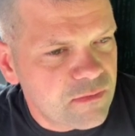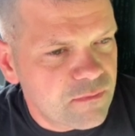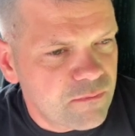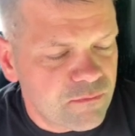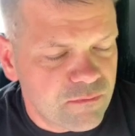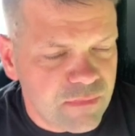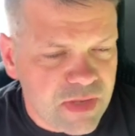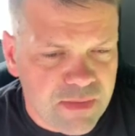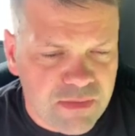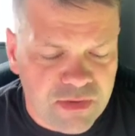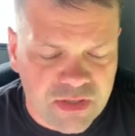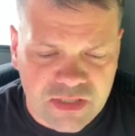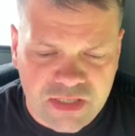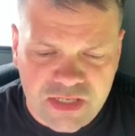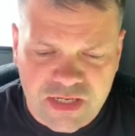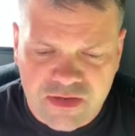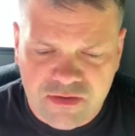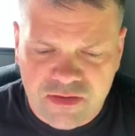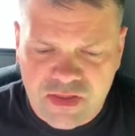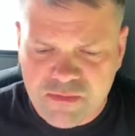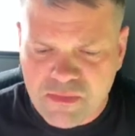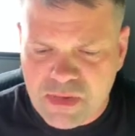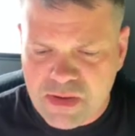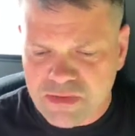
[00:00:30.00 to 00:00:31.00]
Maybe you can
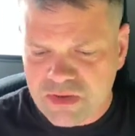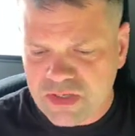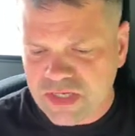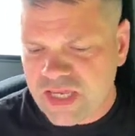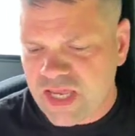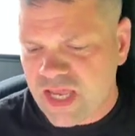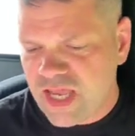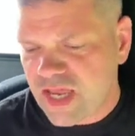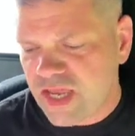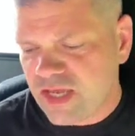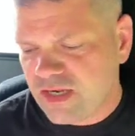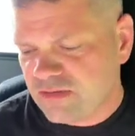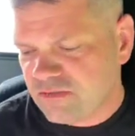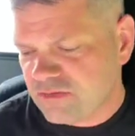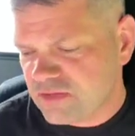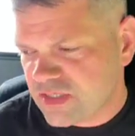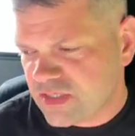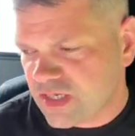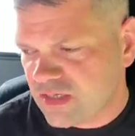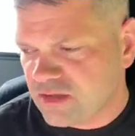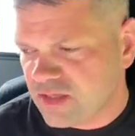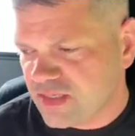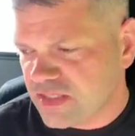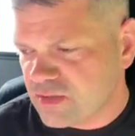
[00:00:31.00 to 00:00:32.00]
hear that, maybe you can't.
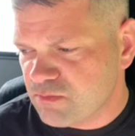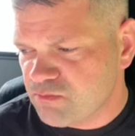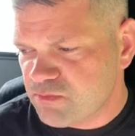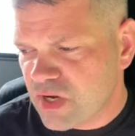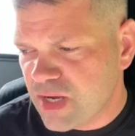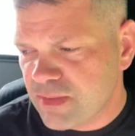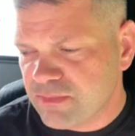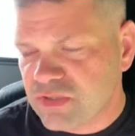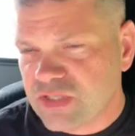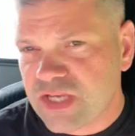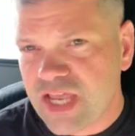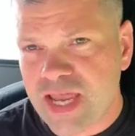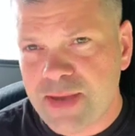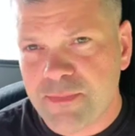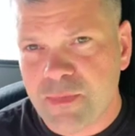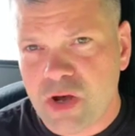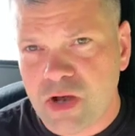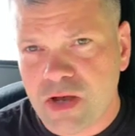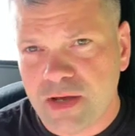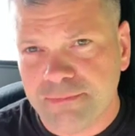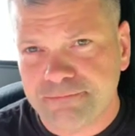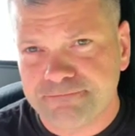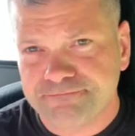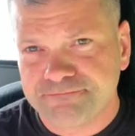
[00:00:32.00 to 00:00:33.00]
Sounded like some pumps came
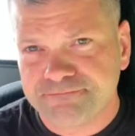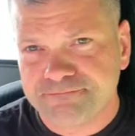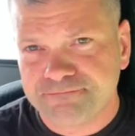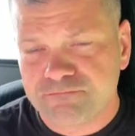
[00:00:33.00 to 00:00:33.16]
on.